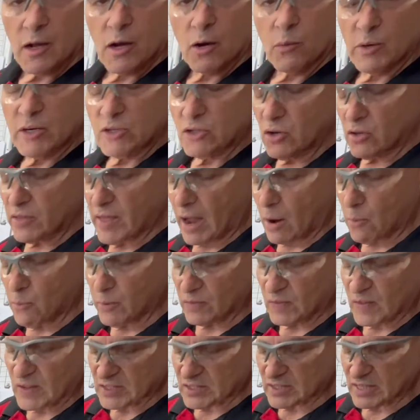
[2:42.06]
We do that
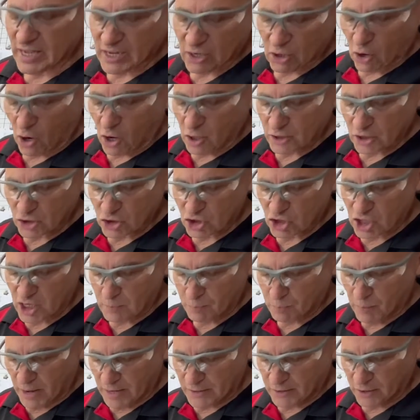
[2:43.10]
with this thing called a
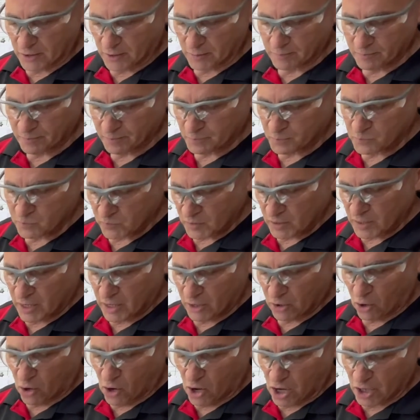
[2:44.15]
cheek bender.
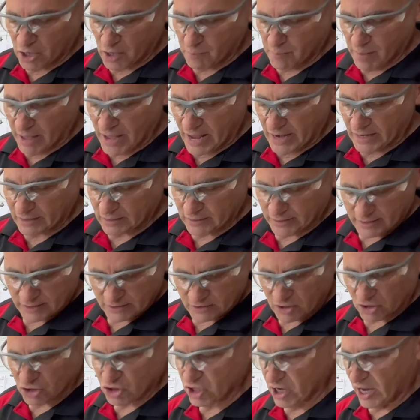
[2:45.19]
It automatically
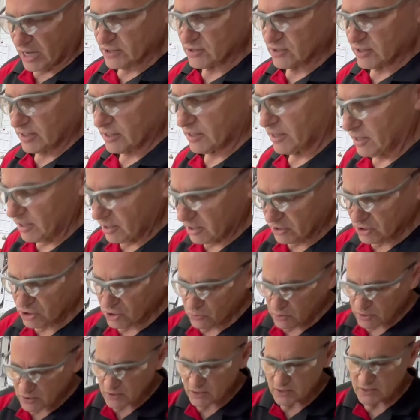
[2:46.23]
is adjusted
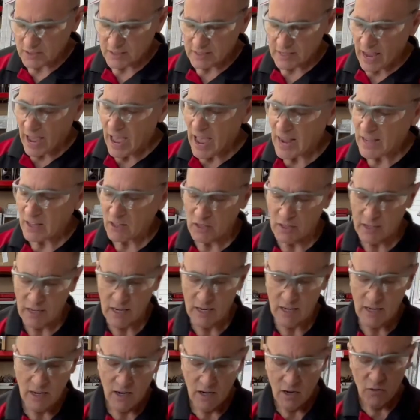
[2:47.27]
to
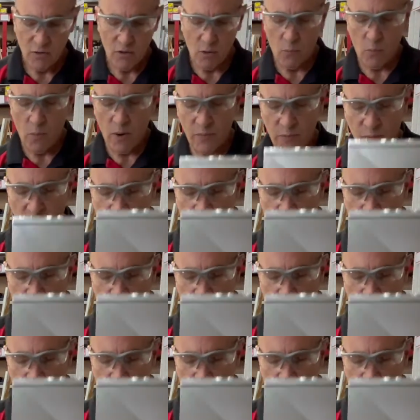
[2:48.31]
exactly the width